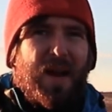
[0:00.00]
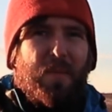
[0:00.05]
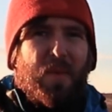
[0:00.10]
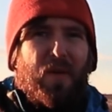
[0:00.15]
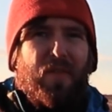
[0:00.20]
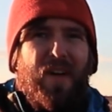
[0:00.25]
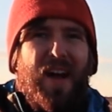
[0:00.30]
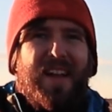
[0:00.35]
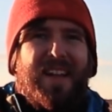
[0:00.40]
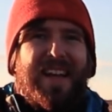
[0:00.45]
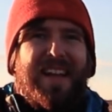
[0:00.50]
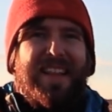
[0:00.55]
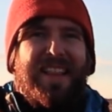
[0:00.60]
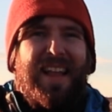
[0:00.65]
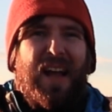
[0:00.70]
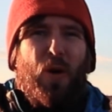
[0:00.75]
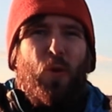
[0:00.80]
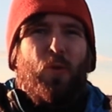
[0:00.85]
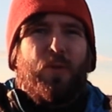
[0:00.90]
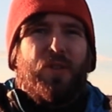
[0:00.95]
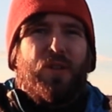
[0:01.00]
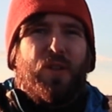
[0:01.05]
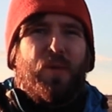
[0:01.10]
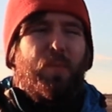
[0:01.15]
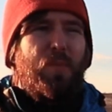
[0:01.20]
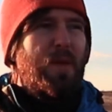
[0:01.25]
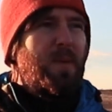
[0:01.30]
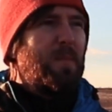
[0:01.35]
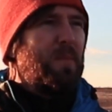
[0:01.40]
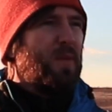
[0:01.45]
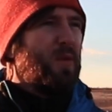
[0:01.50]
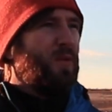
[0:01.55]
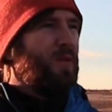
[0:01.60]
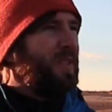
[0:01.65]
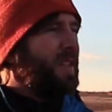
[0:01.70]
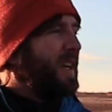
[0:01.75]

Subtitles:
I'm going to find a cloud in the blue